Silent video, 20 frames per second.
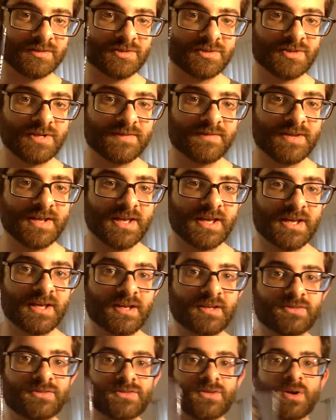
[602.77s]

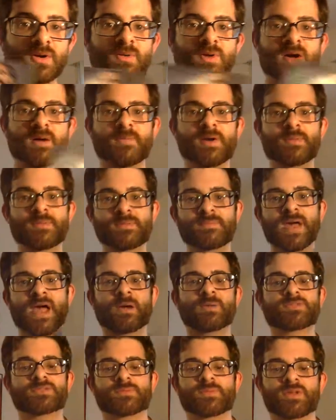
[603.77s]
DVD. So I'll be
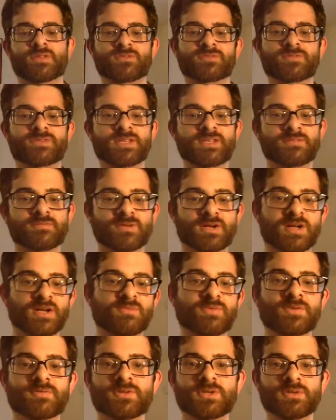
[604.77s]
back with some other deep
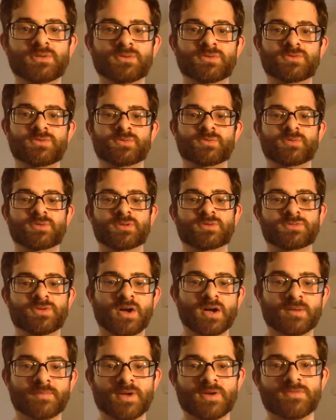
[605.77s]
reviews, and we'll
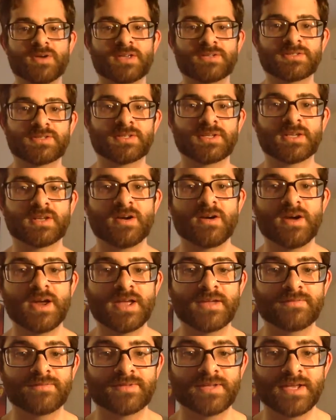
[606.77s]
talk about wrestling. All
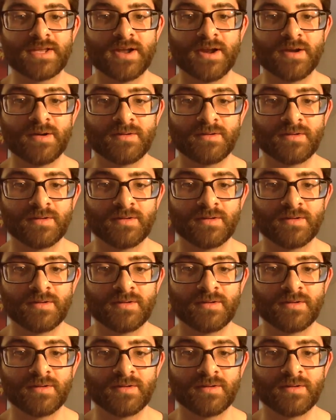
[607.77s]
right, take care.